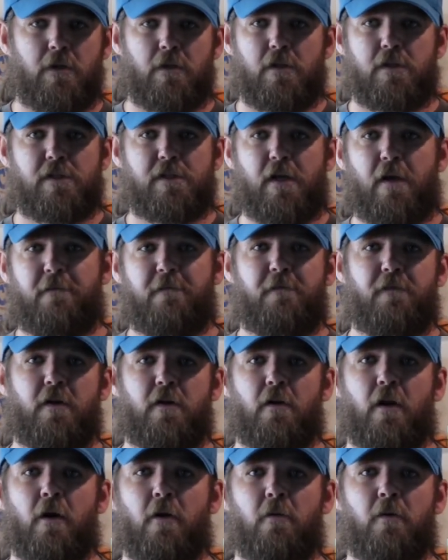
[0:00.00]
just have to
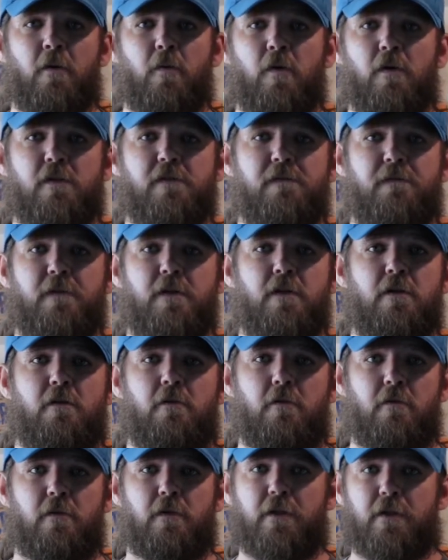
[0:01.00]
figure out what works for
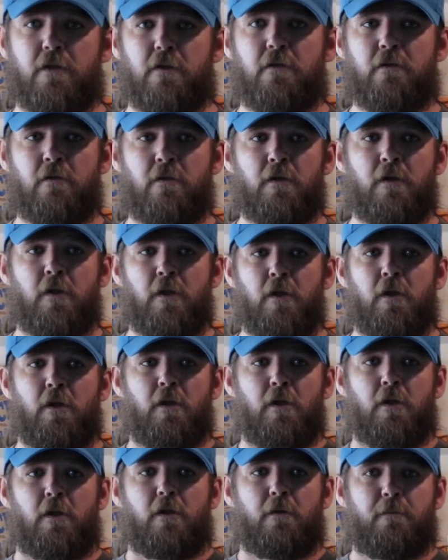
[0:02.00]
you and
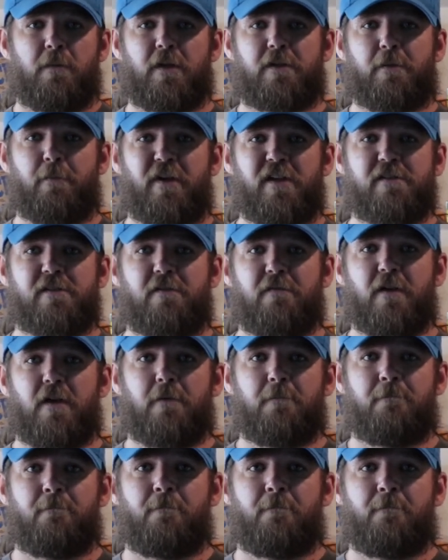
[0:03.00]
make the best of it.